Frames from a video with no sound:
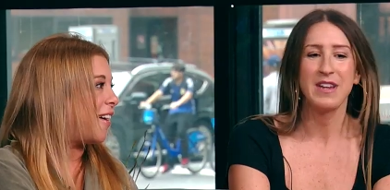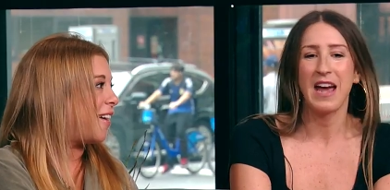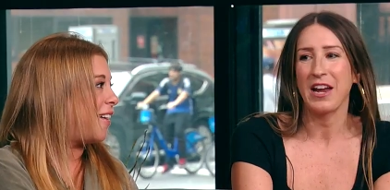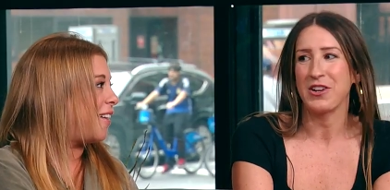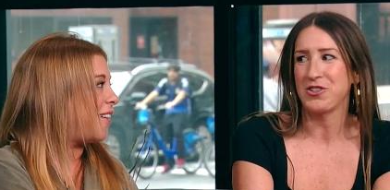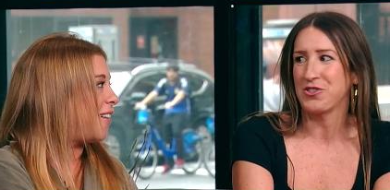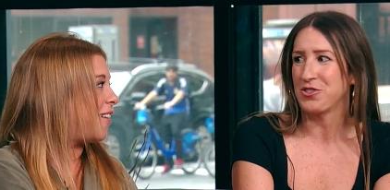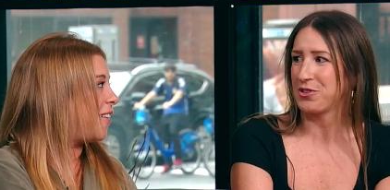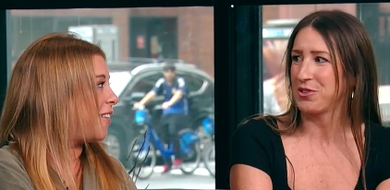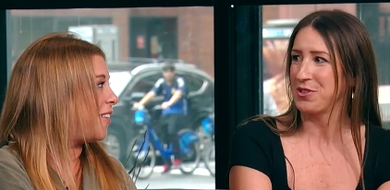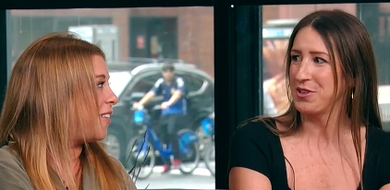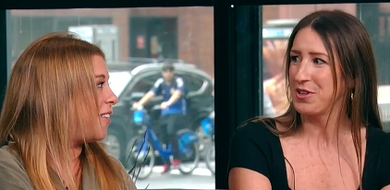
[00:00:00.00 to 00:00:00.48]

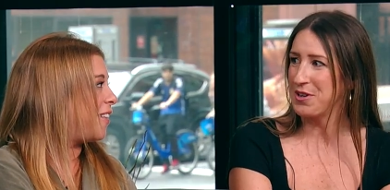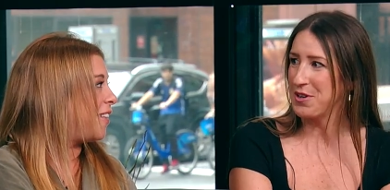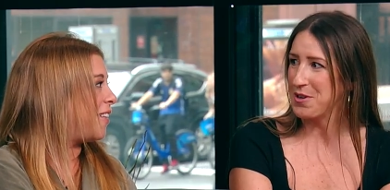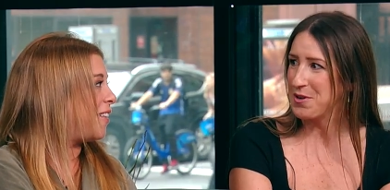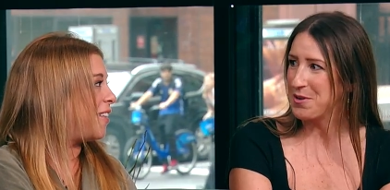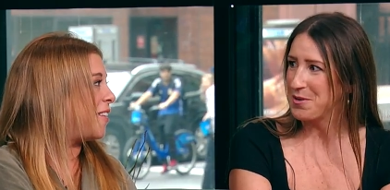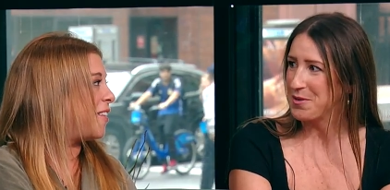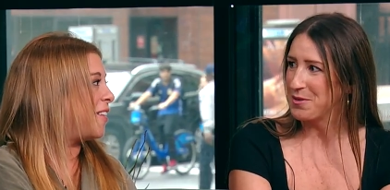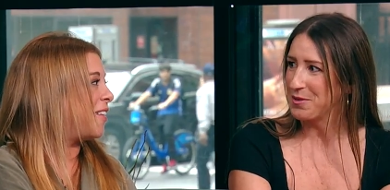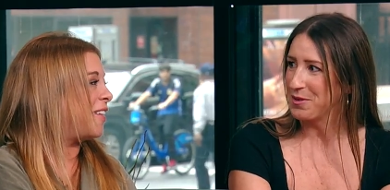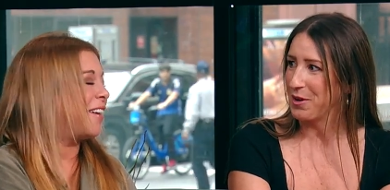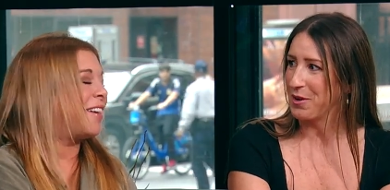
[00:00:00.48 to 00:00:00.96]
Speaker 1: natural, you
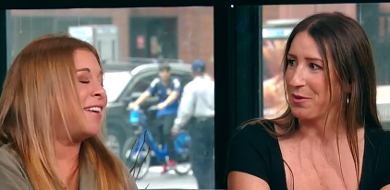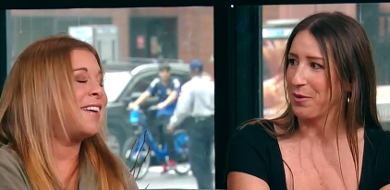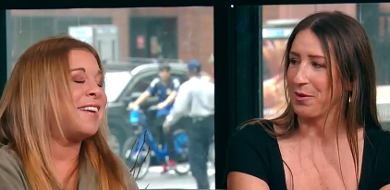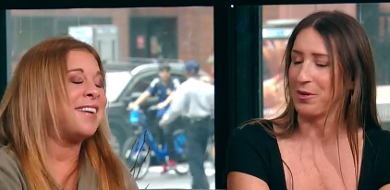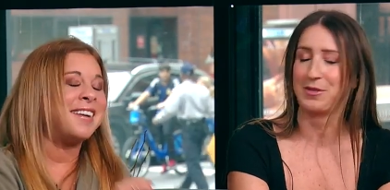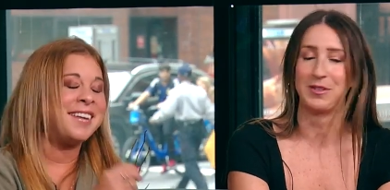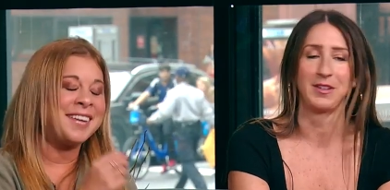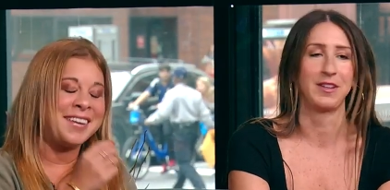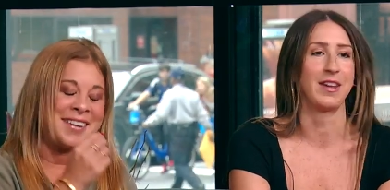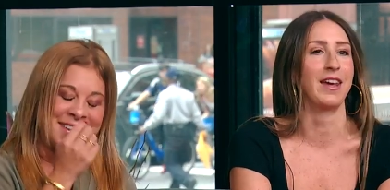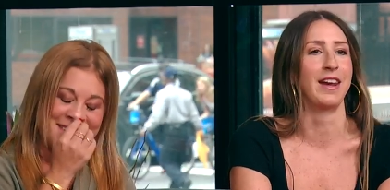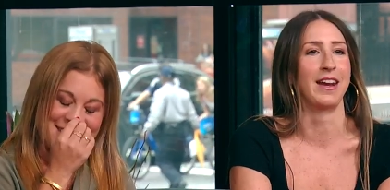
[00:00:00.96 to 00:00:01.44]
know? No,
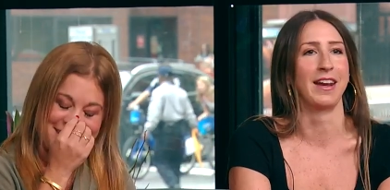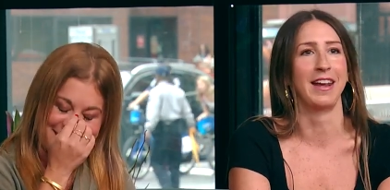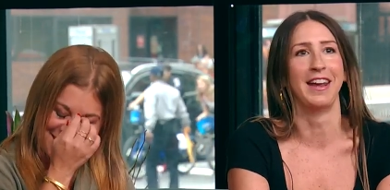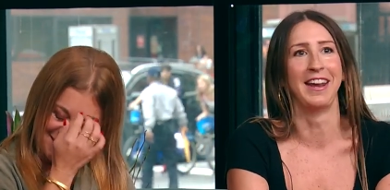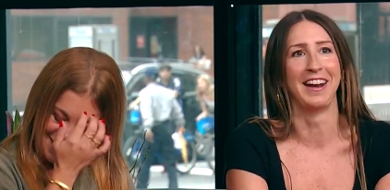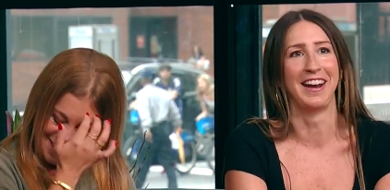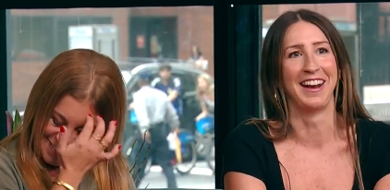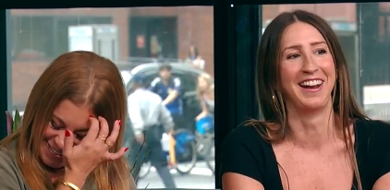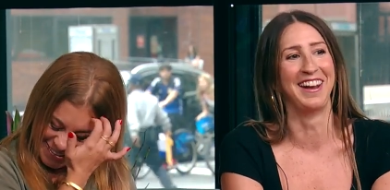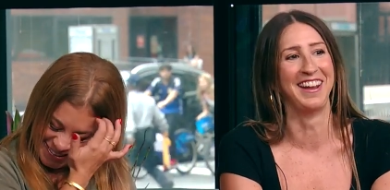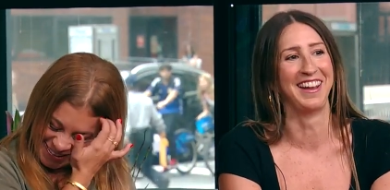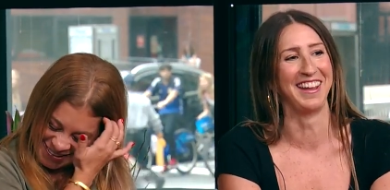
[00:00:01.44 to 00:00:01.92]
I'm just kidding.
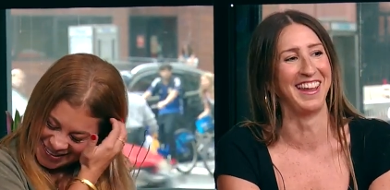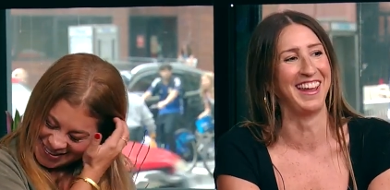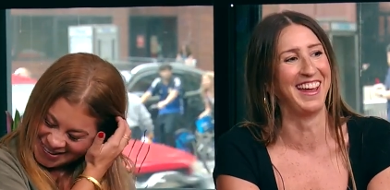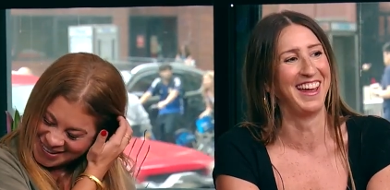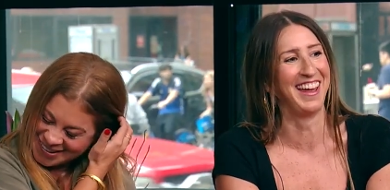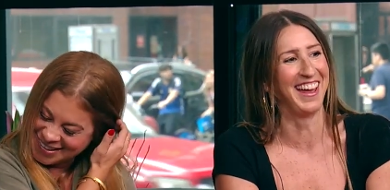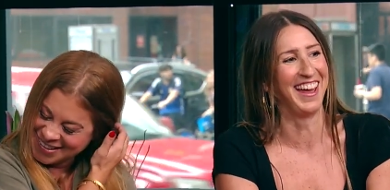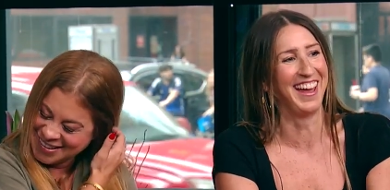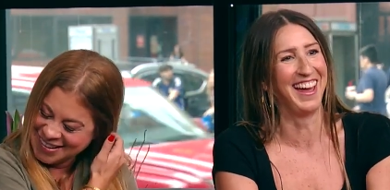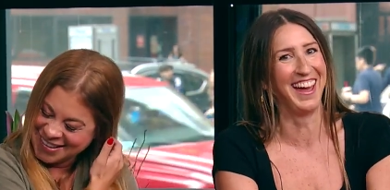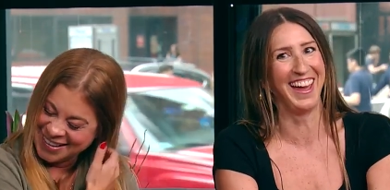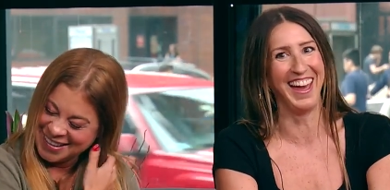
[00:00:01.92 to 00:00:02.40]

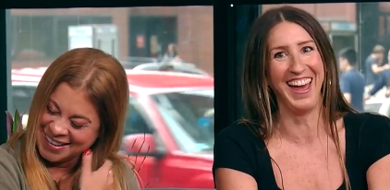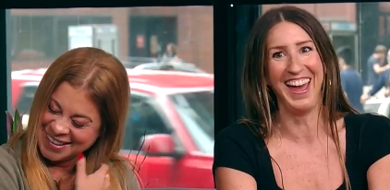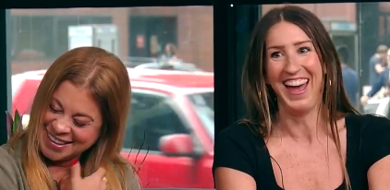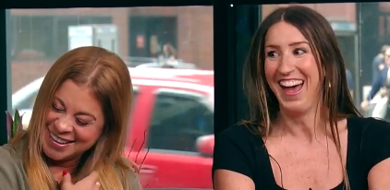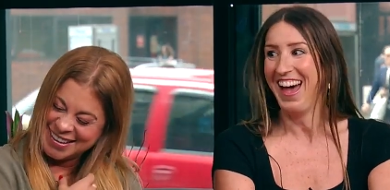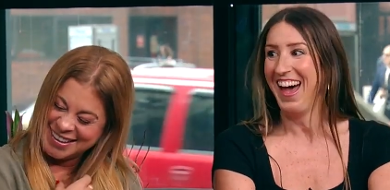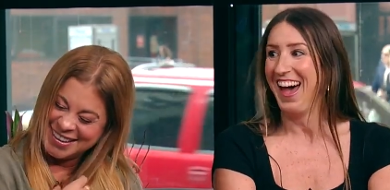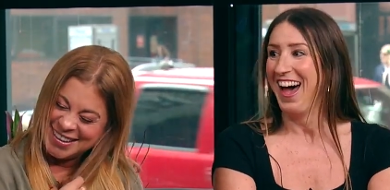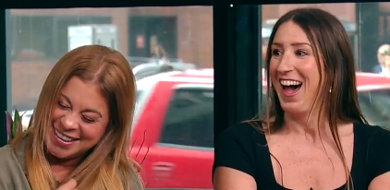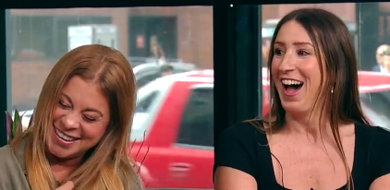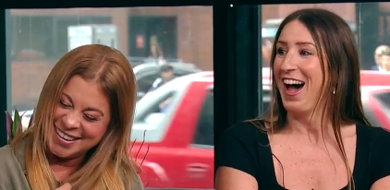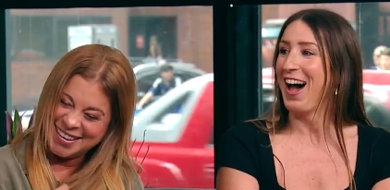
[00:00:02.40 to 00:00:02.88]
I
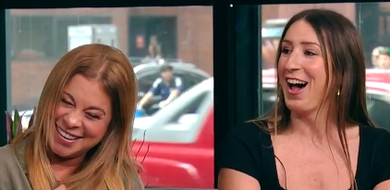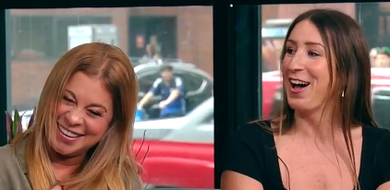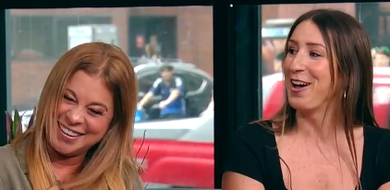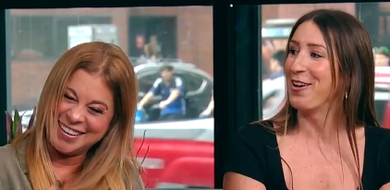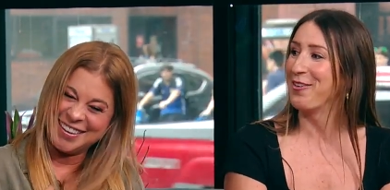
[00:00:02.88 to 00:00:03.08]
was like, she's